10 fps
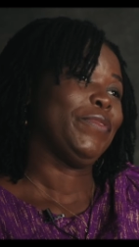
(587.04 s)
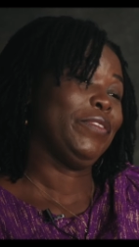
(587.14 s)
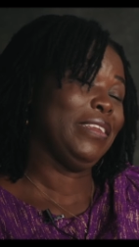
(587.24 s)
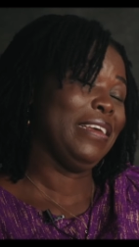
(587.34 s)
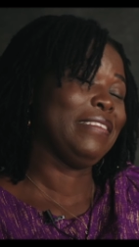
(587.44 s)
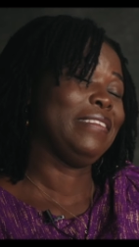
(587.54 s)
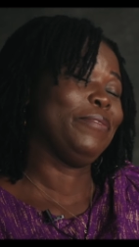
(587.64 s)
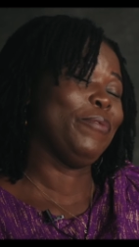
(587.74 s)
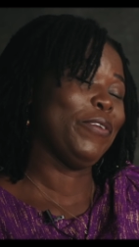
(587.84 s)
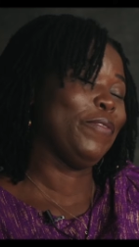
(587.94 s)
So that's
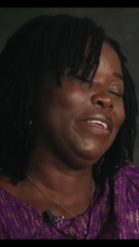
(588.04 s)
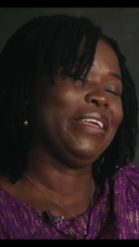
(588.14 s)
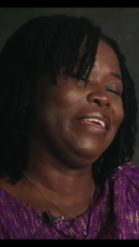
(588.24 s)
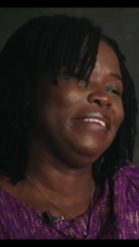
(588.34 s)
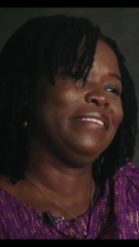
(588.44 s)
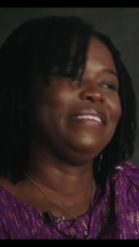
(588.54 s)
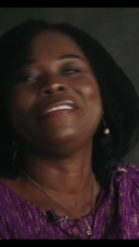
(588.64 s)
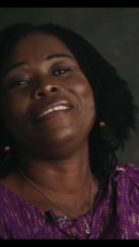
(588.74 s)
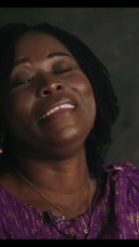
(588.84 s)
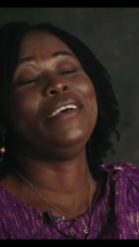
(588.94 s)
one of the cases.
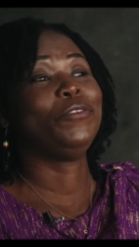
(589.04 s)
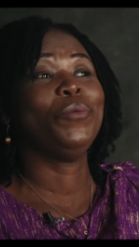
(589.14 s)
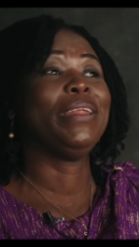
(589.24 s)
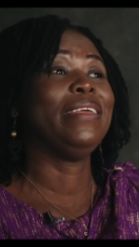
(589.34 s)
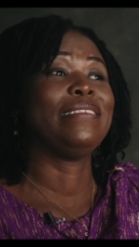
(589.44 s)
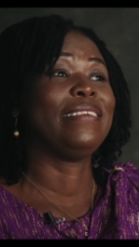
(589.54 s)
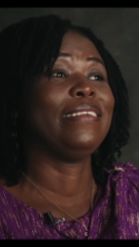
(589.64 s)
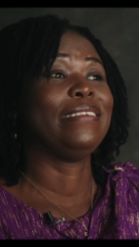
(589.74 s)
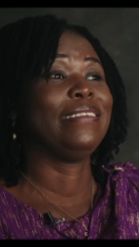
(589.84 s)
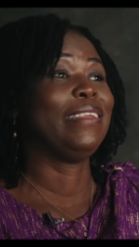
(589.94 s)
There are so many
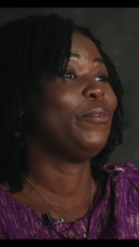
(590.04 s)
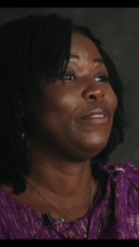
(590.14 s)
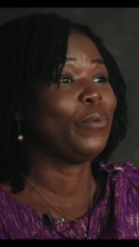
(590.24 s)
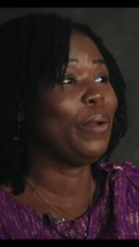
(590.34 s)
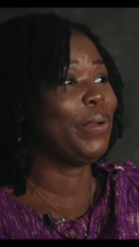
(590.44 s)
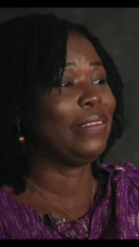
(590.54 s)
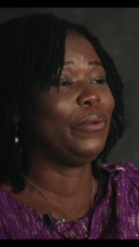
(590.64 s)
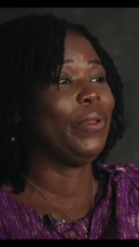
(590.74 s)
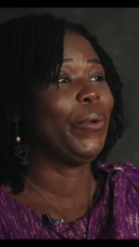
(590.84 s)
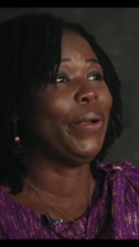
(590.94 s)
instances. There was one
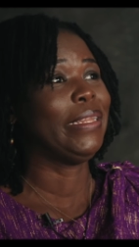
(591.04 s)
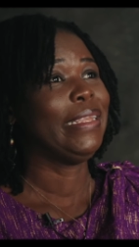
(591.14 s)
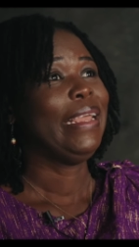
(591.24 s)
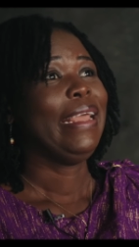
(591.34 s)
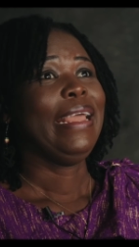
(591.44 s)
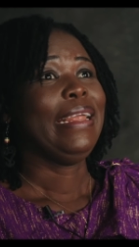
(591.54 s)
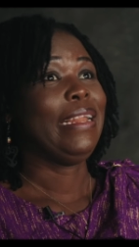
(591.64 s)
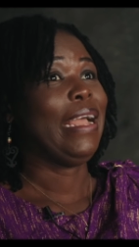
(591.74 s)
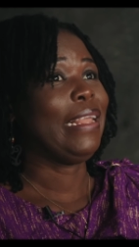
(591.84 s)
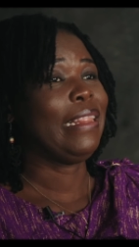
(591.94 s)
particular one.
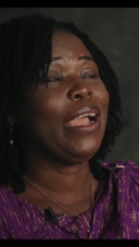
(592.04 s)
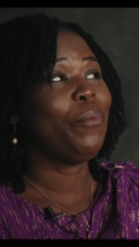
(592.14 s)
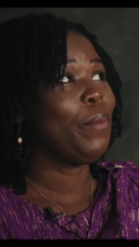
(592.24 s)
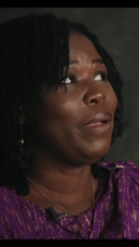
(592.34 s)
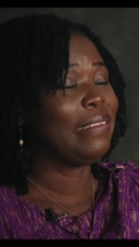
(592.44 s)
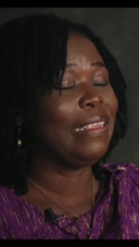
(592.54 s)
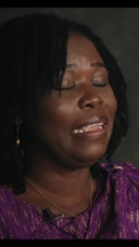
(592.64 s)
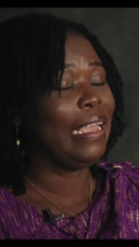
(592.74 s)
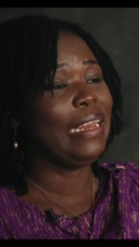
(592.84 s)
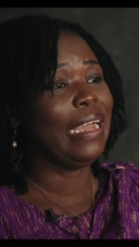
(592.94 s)
I think I remember saying
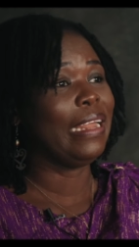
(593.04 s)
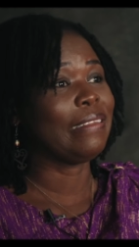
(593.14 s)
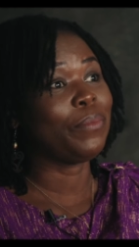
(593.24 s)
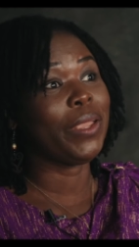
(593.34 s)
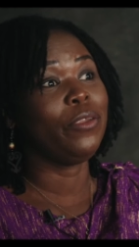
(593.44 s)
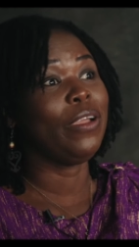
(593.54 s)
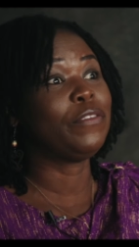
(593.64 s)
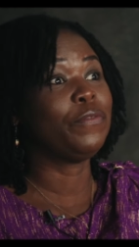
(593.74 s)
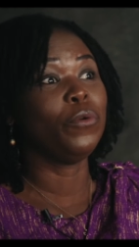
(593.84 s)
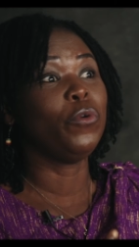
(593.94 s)
earlier that sometimes you have
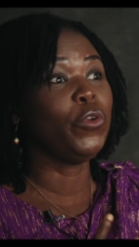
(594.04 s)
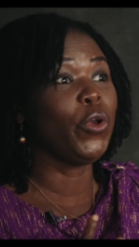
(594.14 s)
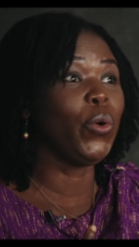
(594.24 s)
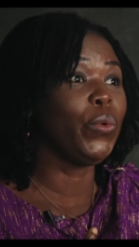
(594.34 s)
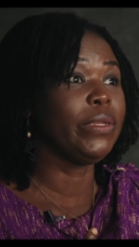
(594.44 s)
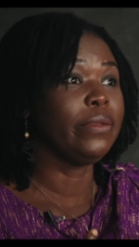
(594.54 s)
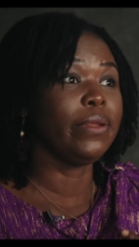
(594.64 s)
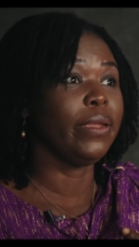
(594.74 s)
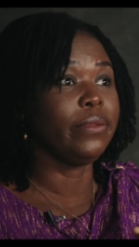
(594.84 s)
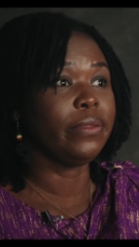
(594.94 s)
to forego your own
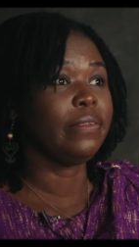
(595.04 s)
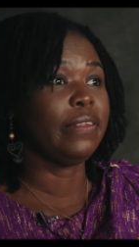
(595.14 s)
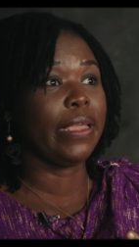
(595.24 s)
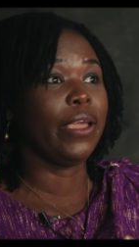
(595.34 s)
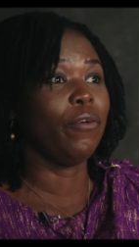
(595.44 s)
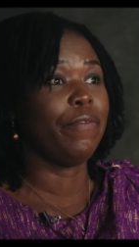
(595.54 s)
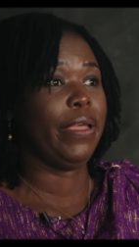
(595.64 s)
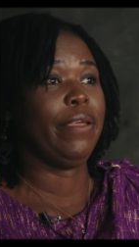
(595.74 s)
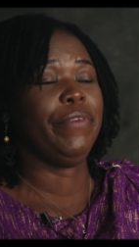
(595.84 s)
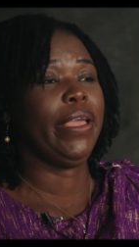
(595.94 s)
and take care of
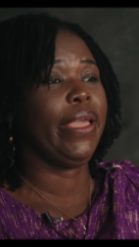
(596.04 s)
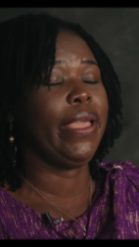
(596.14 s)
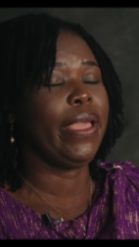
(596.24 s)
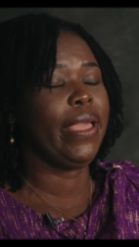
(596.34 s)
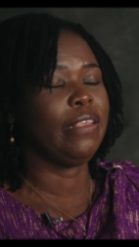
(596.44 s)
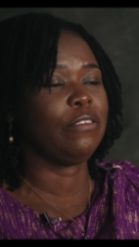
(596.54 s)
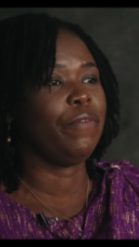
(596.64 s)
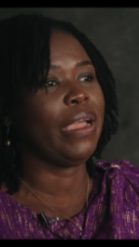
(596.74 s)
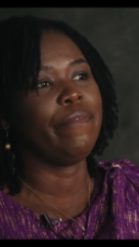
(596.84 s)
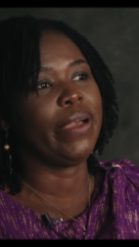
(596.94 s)
a, a, a
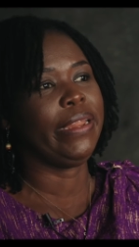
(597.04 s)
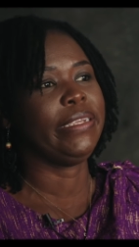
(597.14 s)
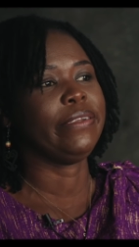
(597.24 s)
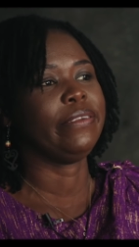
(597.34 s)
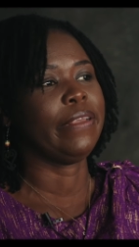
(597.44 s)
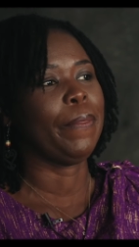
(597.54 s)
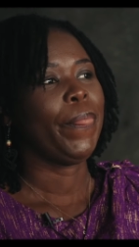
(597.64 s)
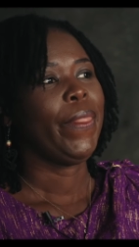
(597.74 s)
survivor at the shelter.